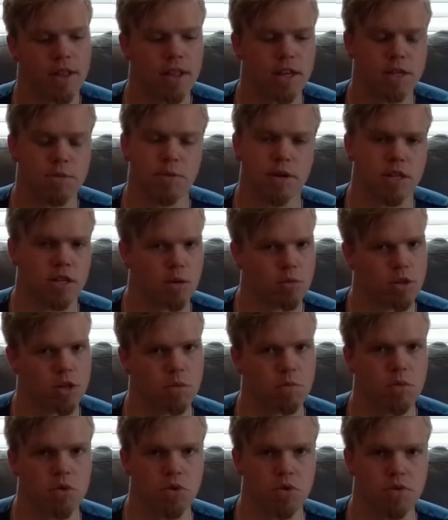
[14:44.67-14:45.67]
unless my
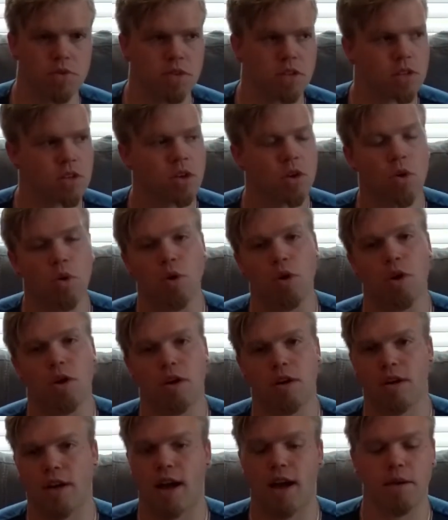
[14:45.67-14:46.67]
subject moves
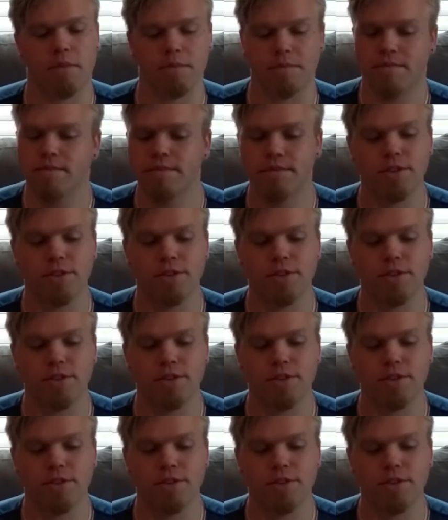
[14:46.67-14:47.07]
or I'm